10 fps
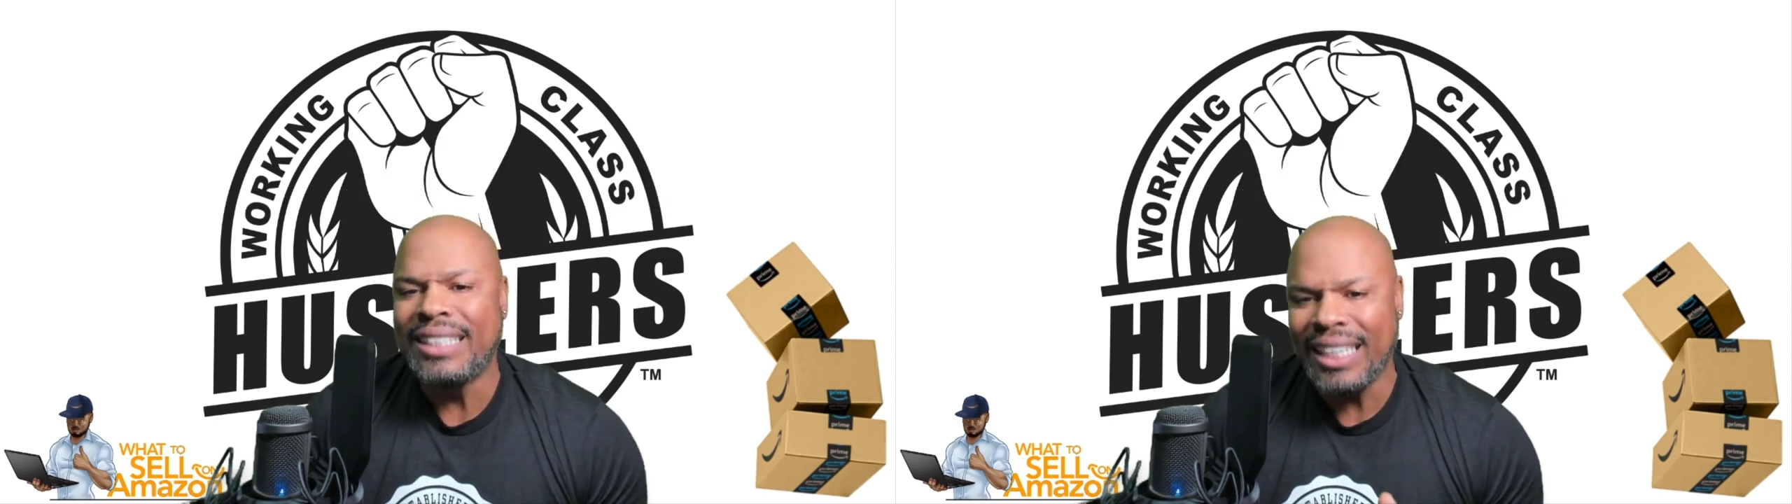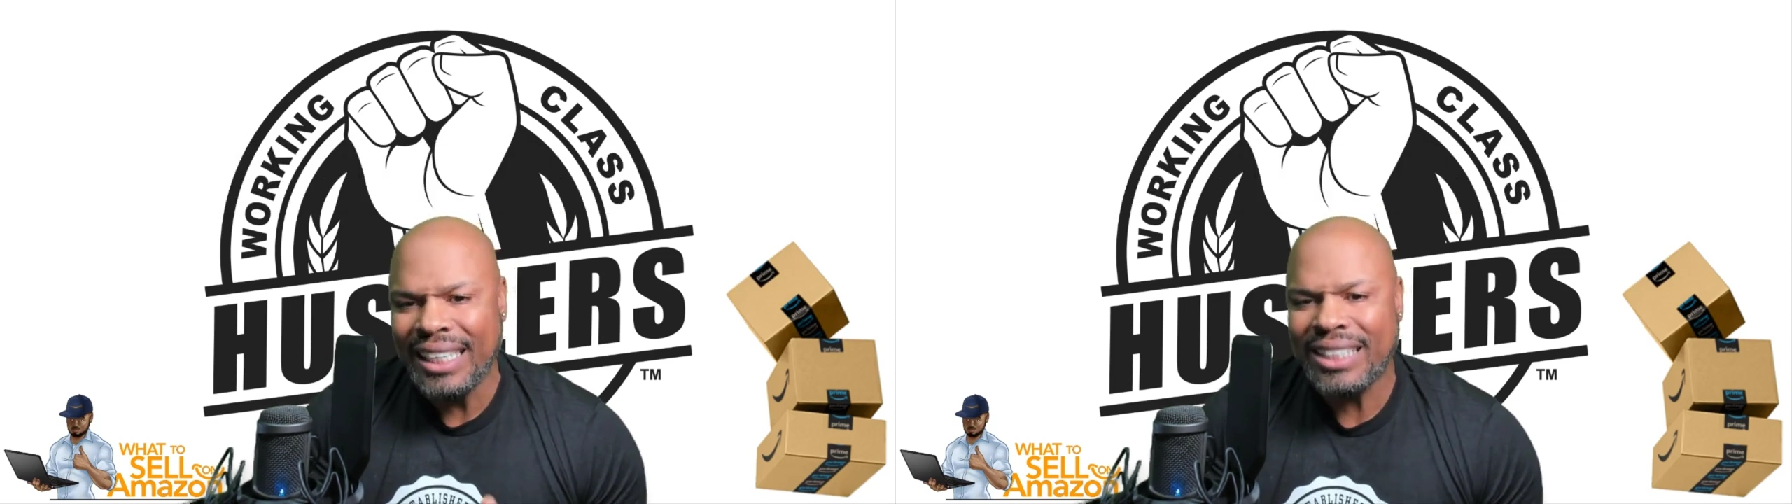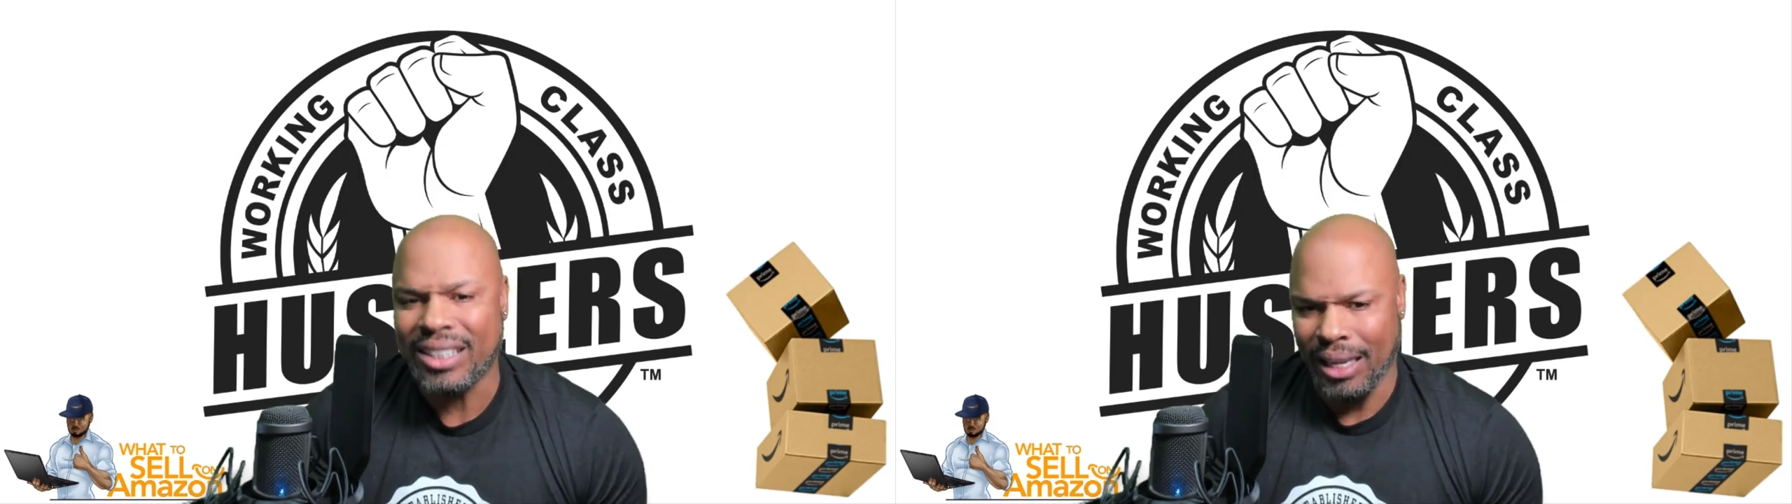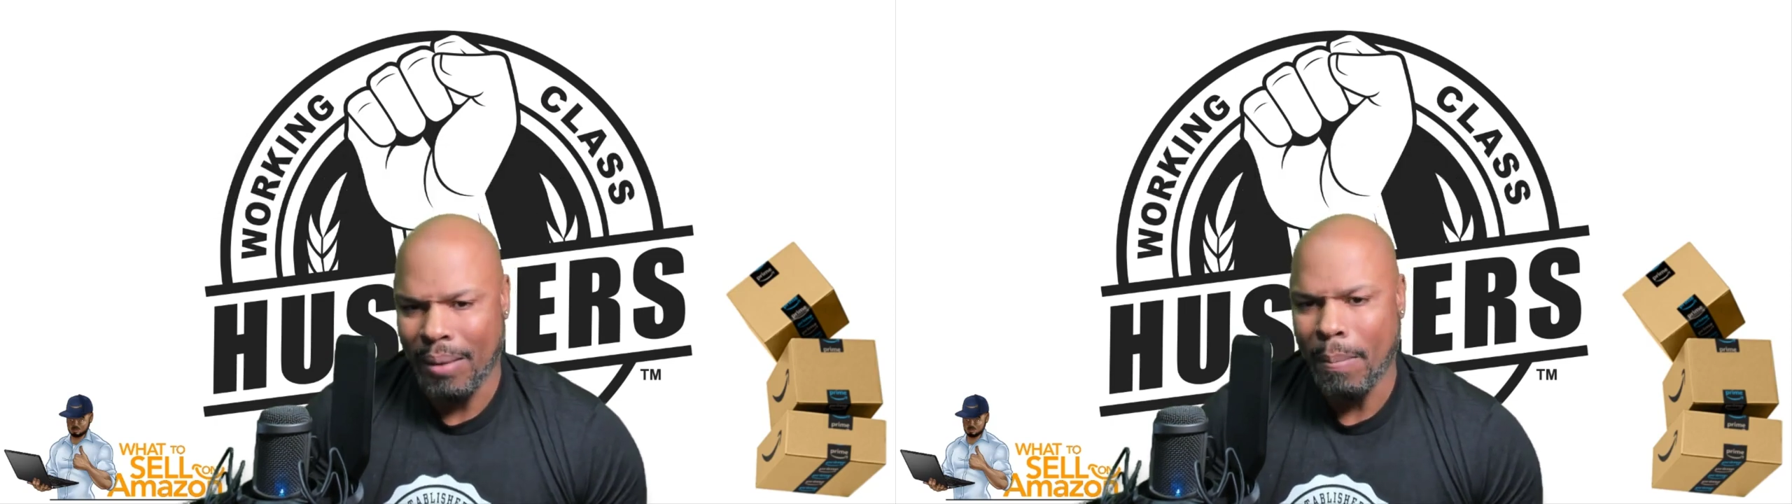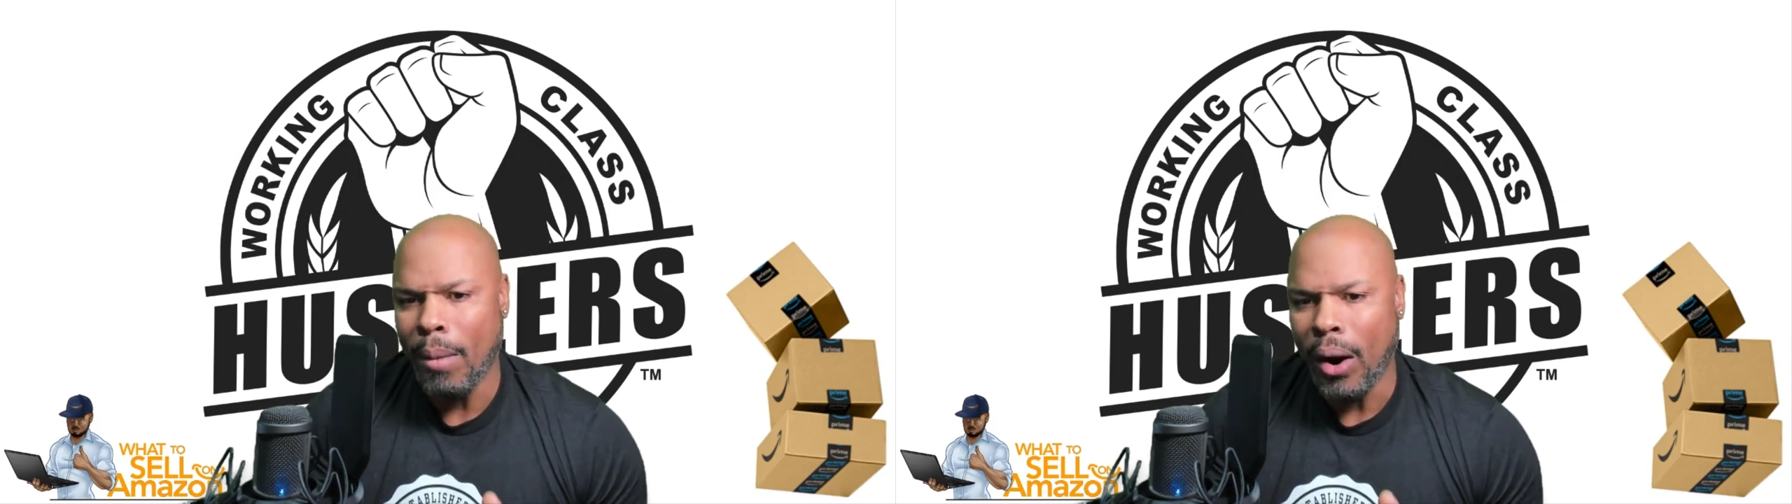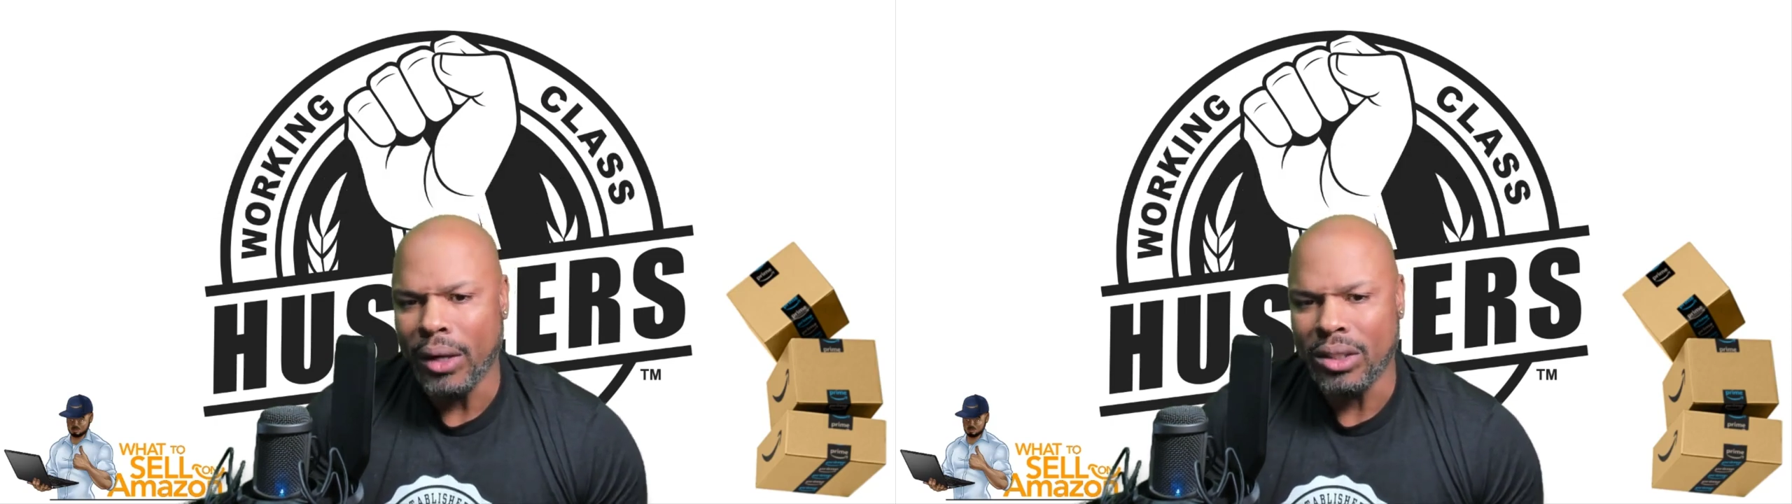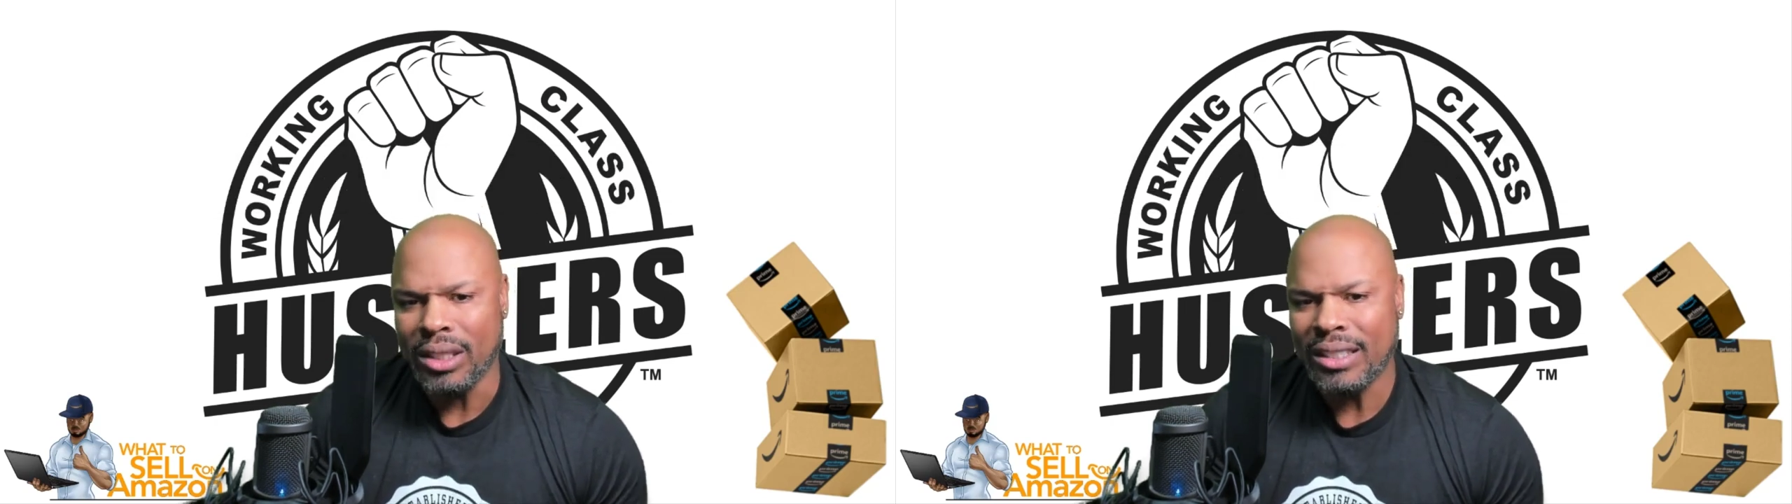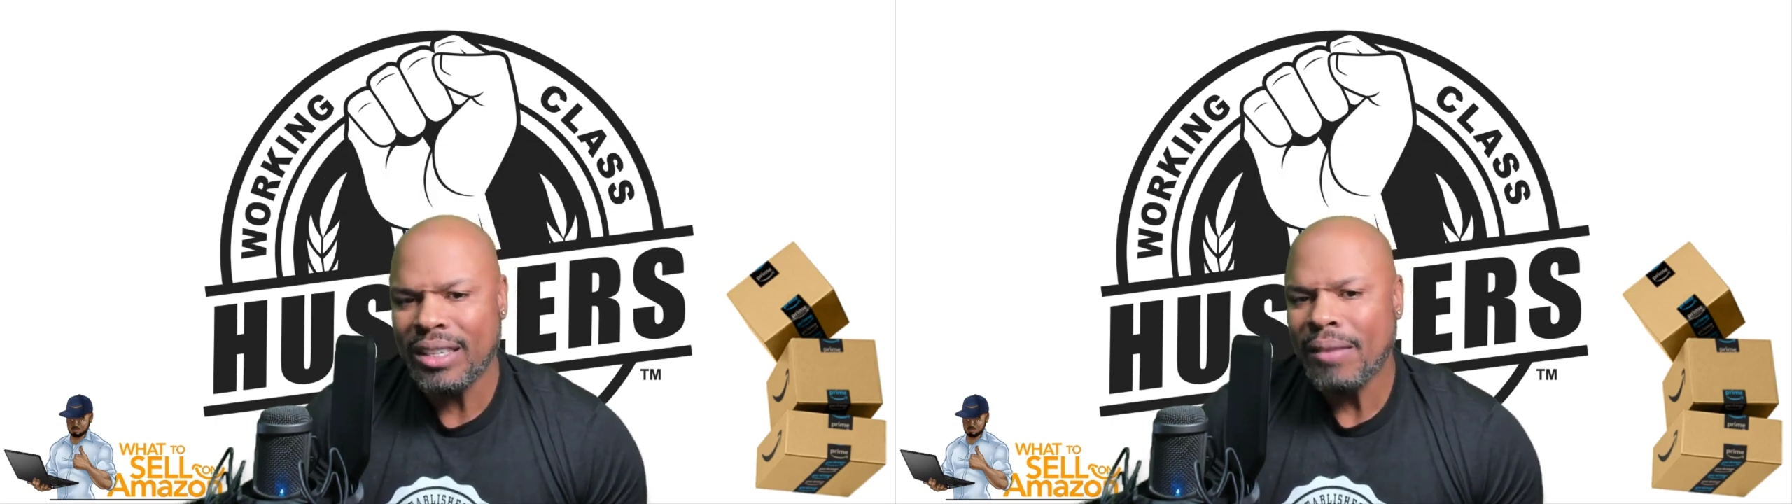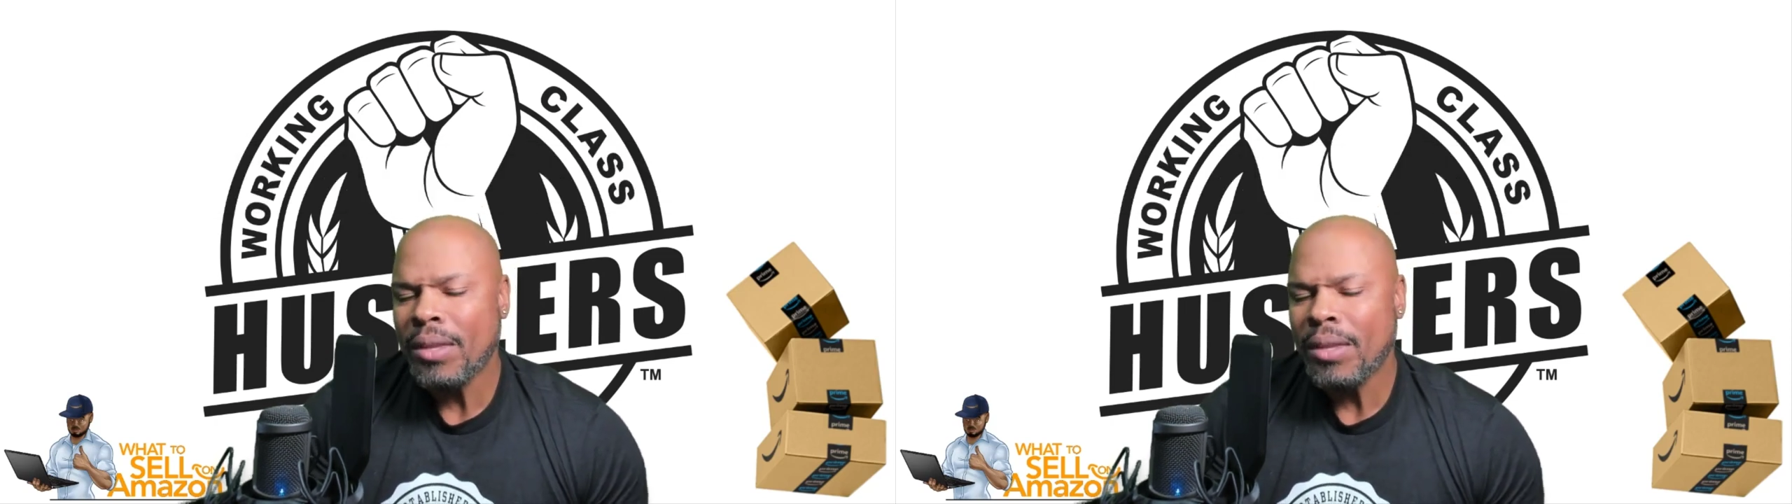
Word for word: decent margins.